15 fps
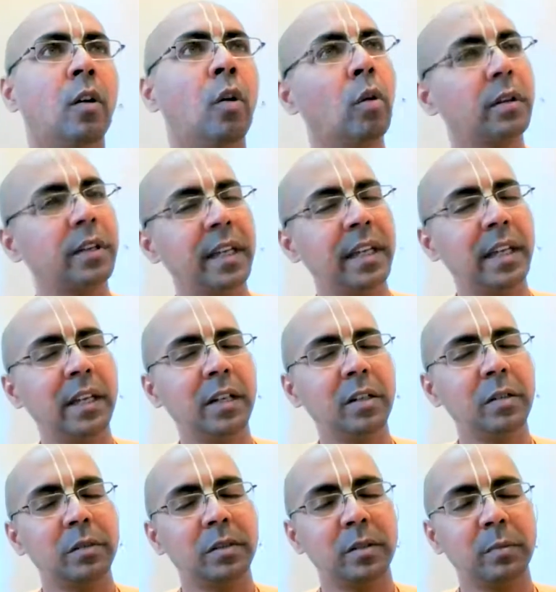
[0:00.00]
O king,
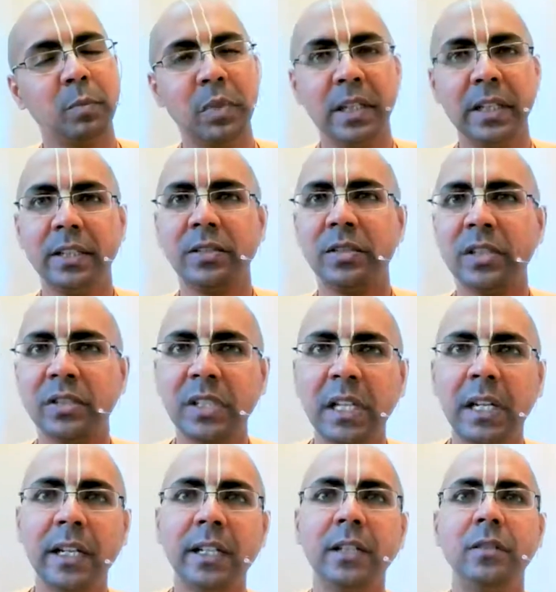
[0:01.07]
please
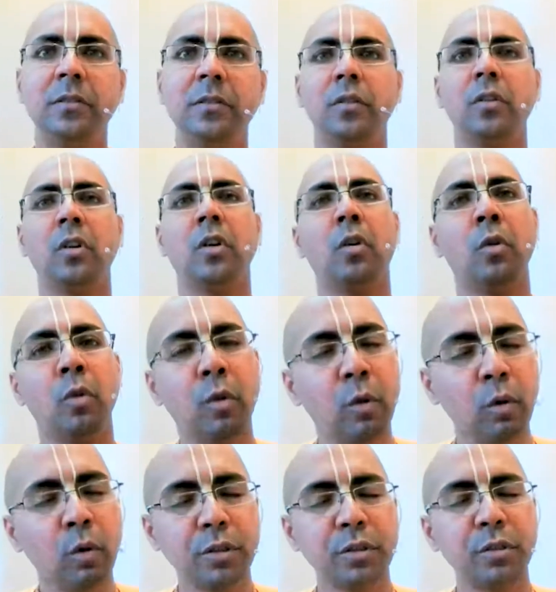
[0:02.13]
decide
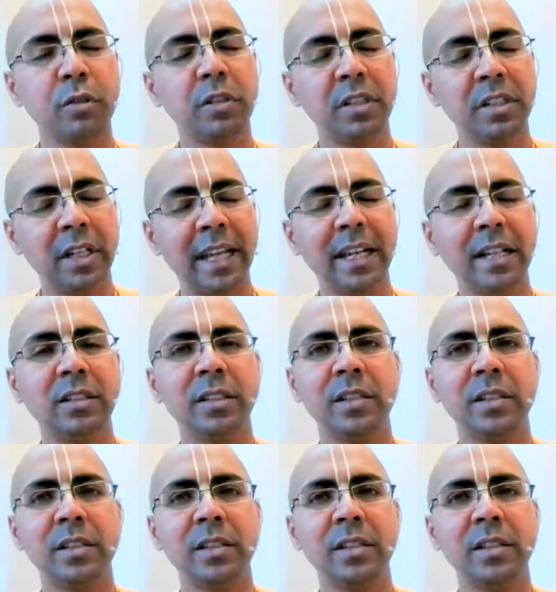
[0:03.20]
who should take